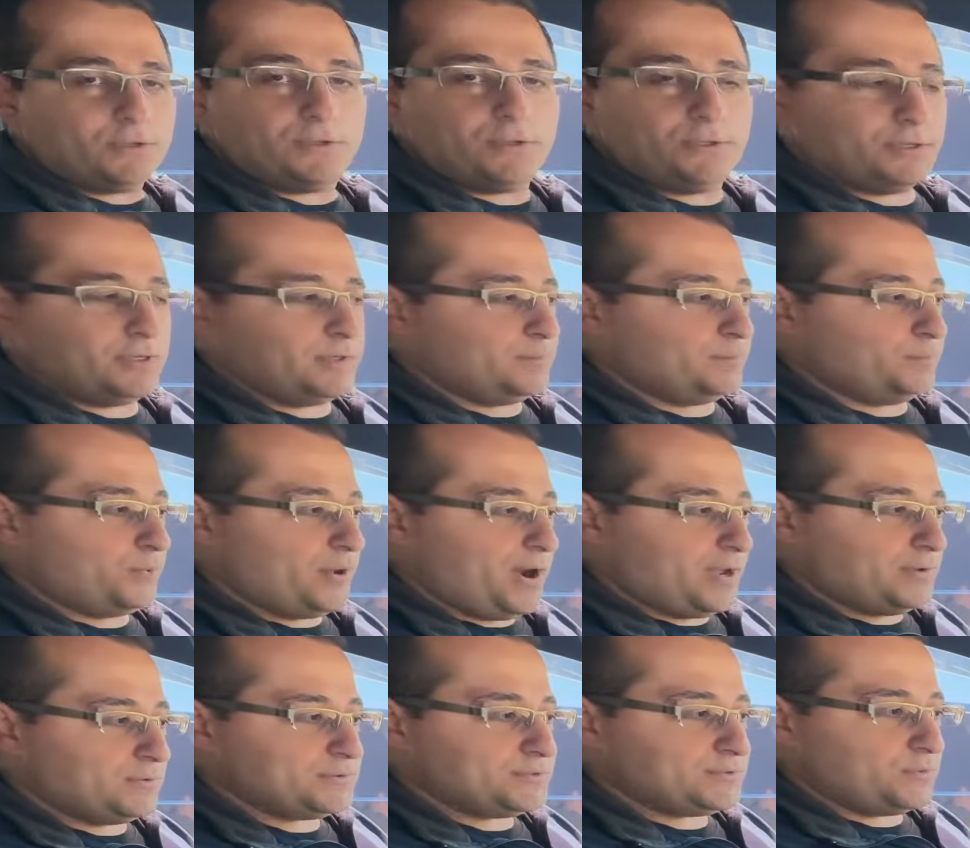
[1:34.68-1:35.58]
You can
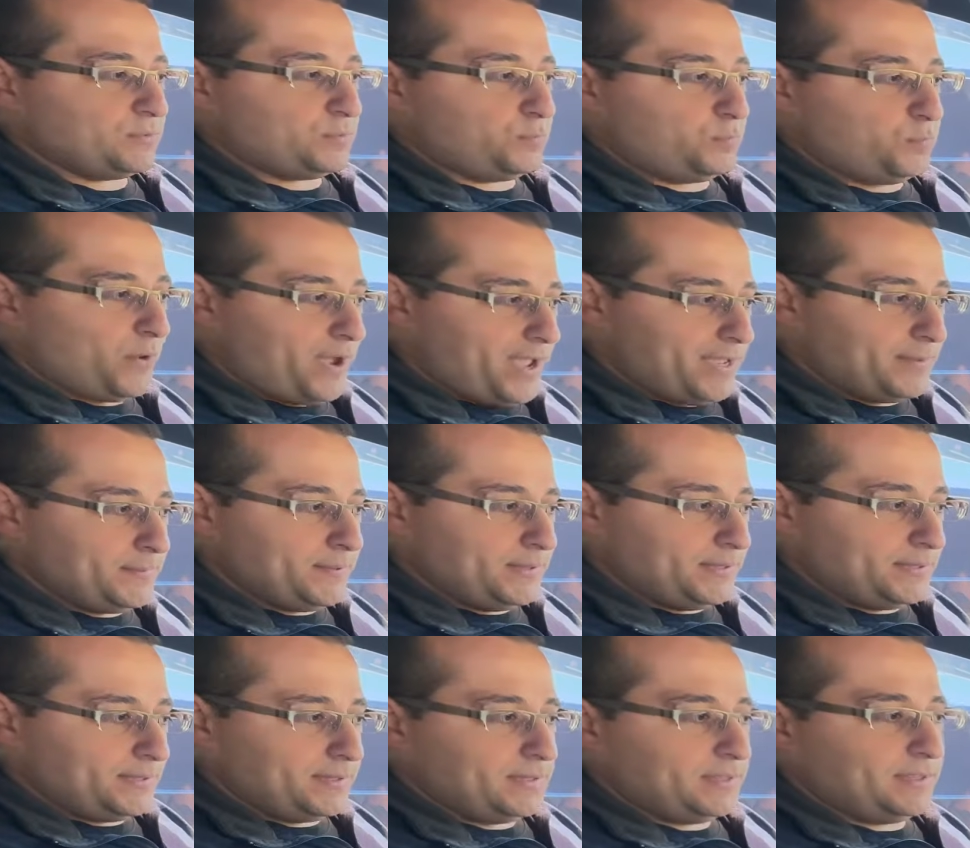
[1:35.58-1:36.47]
browse the web.
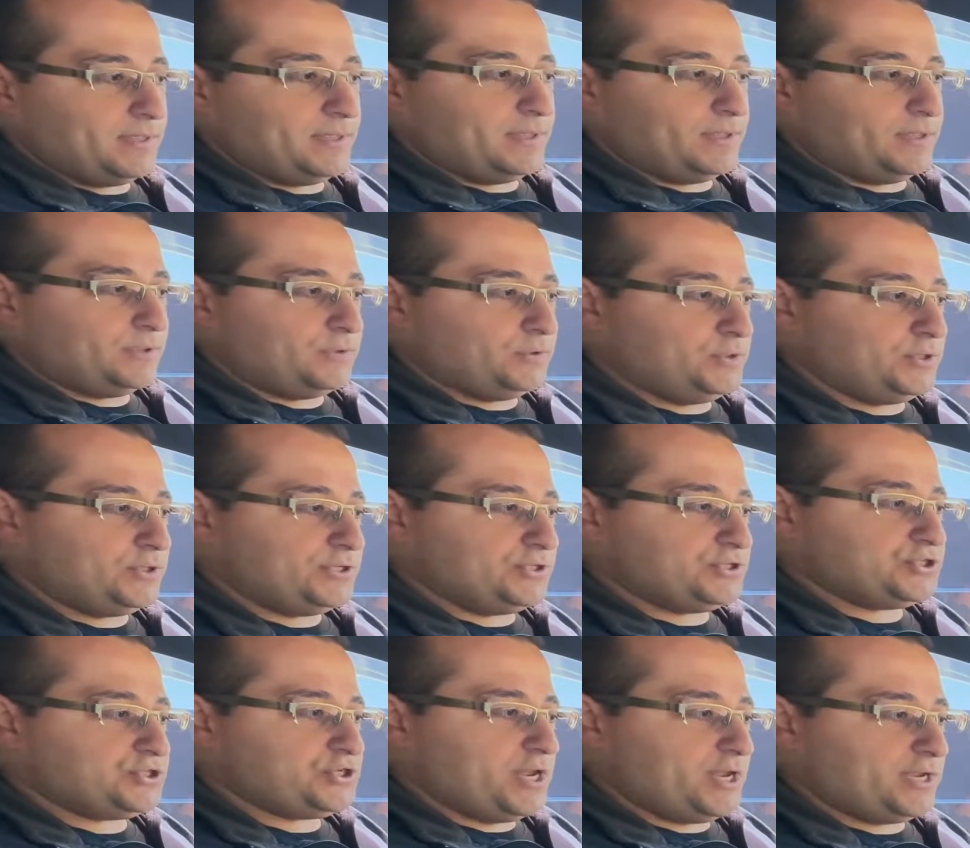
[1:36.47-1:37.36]
You
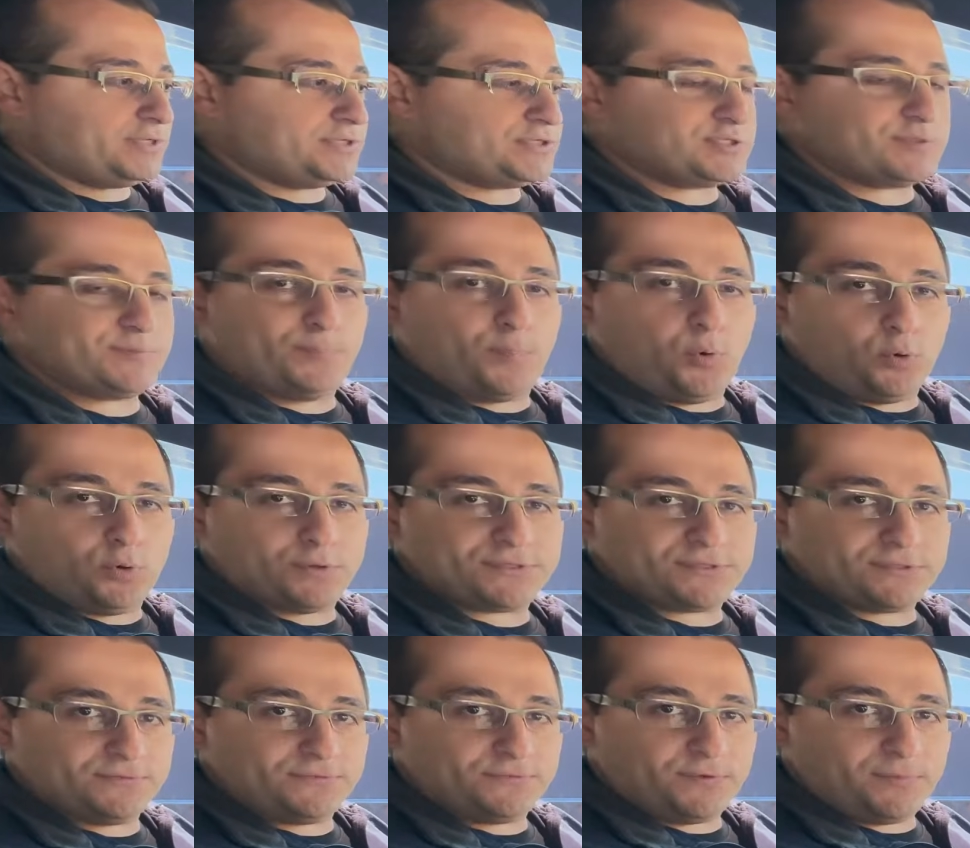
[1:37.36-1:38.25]
can check
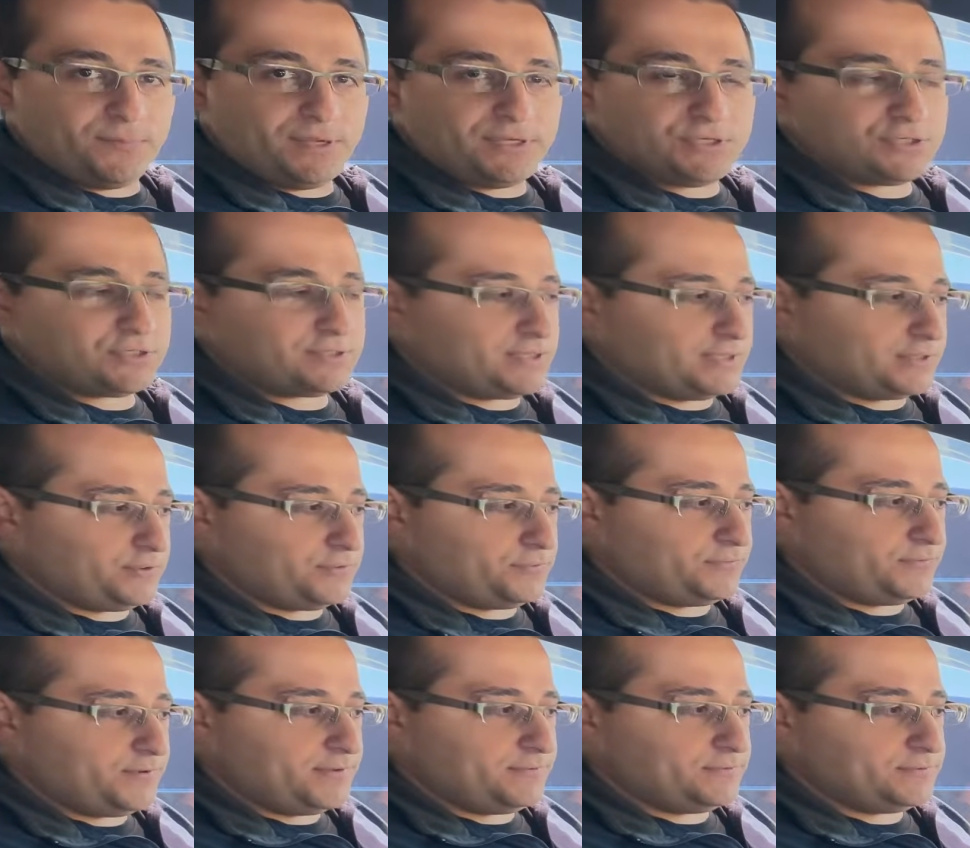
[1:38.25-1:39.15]
sports information like your
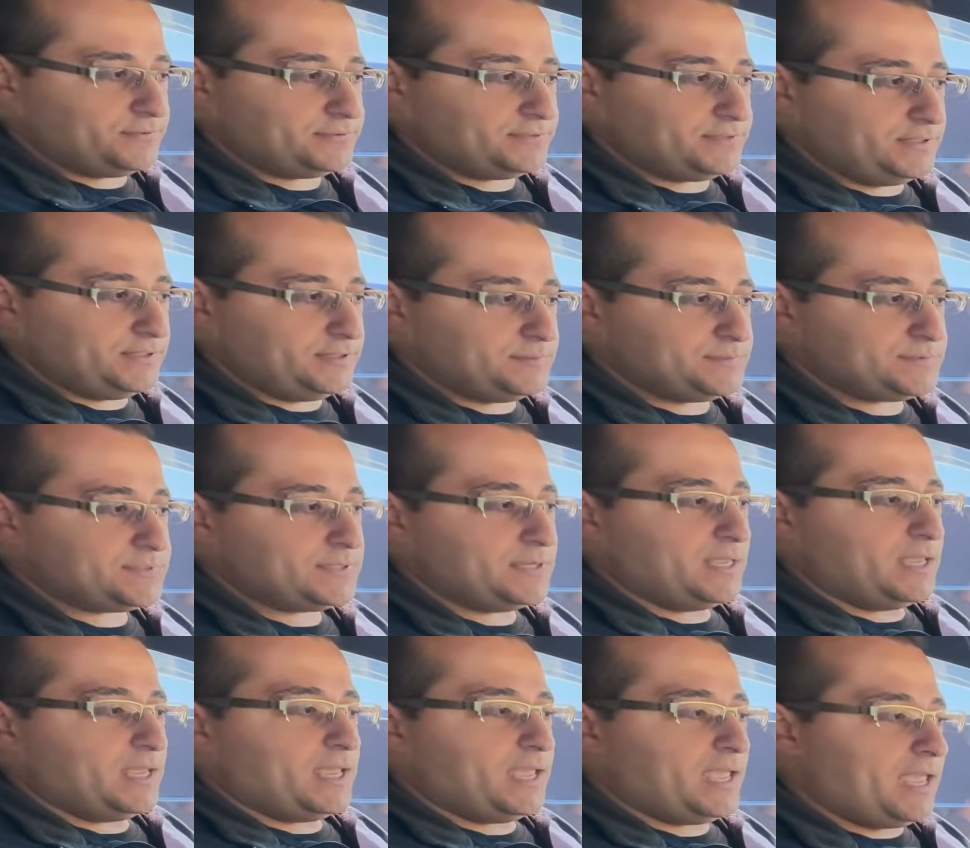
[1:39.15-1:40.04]
favorite teams
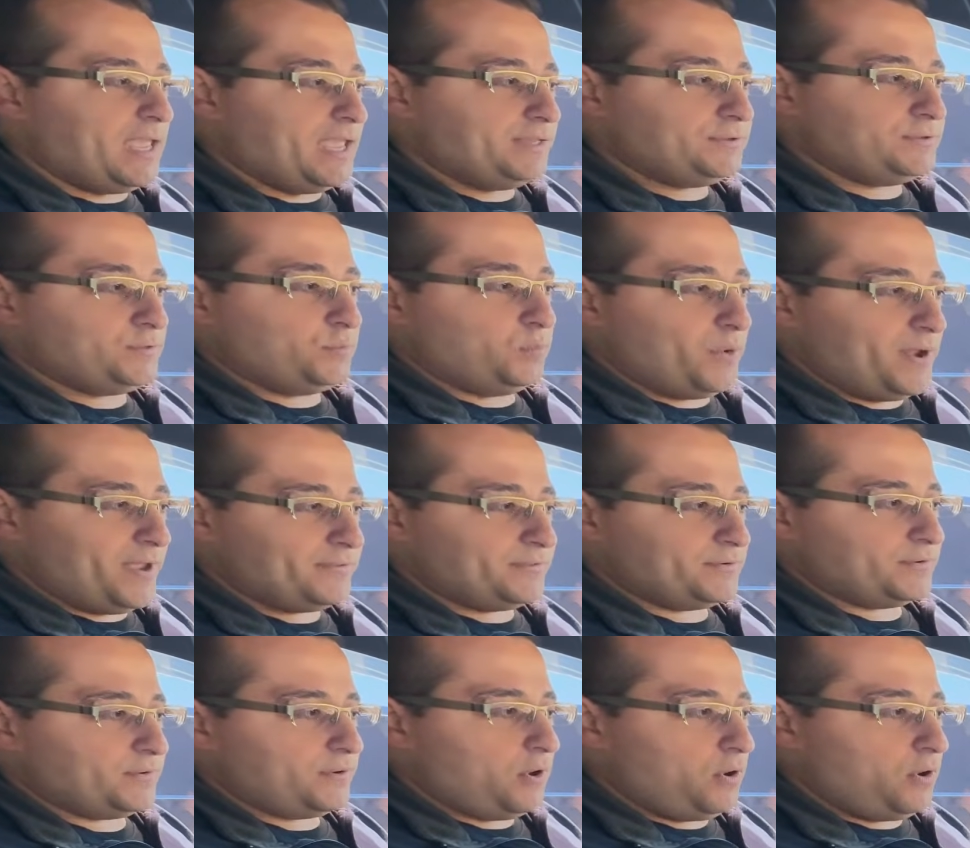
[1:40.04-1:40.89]
and the weather.